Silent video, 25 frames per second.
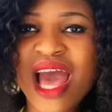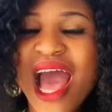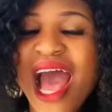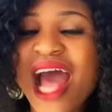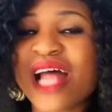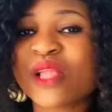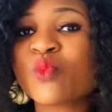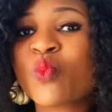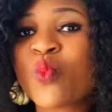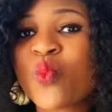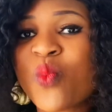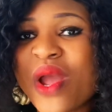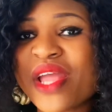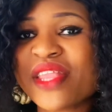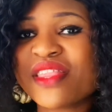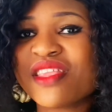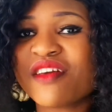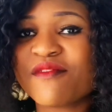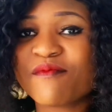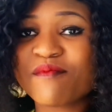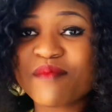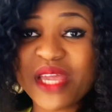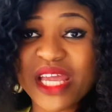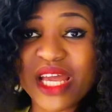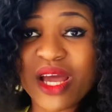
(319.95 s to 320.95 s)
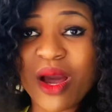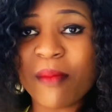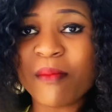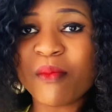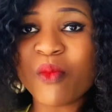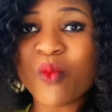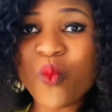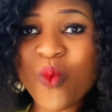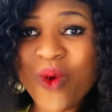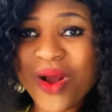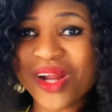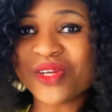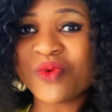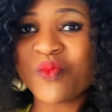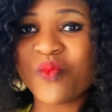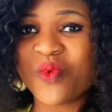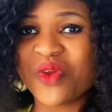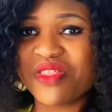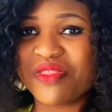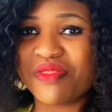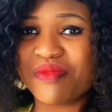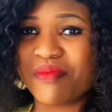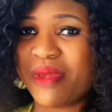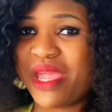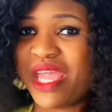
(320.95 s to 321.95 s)
And when they've become one
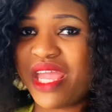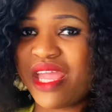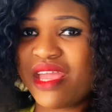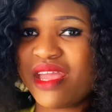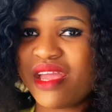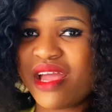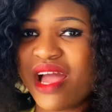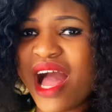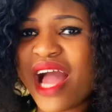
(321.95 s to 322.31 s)
with me,